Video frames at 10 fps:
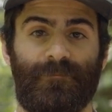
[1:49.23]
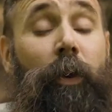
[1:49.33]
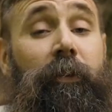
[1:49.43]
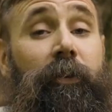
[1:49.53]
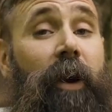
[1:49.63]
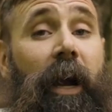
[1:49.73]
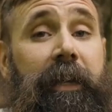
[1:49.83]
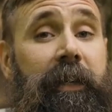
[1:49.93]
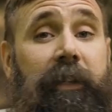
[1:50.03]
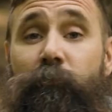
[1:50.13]
Whether you're
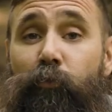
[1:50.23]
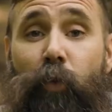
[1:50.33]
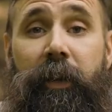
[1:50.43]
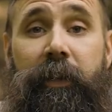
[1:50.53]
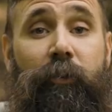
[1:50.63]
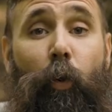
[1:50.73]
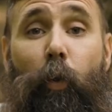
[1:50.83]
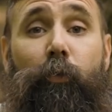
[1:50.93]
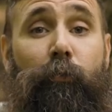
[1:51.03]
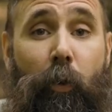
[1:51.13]
hiking, running,
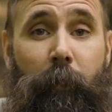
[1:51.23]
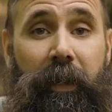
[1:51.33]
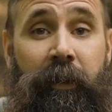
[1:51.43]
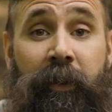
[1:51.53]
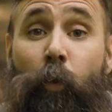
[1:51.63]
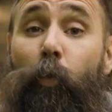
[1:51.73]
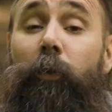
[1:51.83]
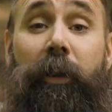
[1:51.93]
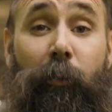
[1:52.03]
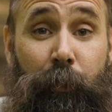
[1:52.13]
or roaming,
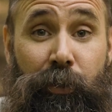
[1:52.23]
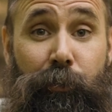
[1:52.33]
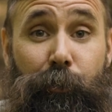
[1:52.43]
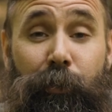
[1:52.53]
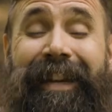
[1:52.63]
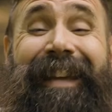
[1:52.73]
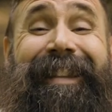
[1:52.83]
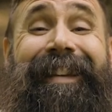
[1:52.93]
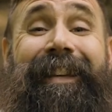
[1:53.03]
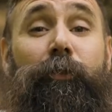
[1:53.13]
we'll help you get
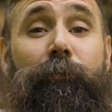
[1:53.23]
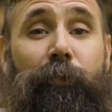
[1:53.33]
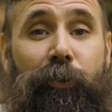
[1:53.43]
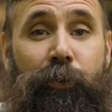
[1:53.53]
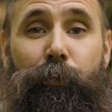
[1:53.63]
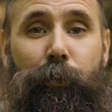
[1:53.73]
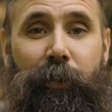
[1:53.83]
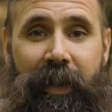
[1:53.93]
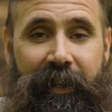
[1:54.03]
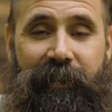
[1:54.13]
the gear for your
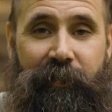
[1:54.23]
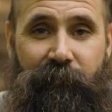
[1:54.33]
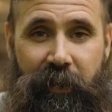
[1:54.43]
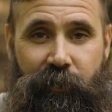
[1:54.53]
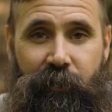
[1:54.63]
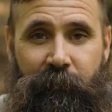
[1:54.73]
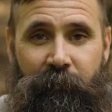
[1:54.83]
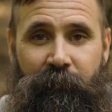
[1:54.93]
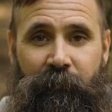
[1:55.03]
next adventure.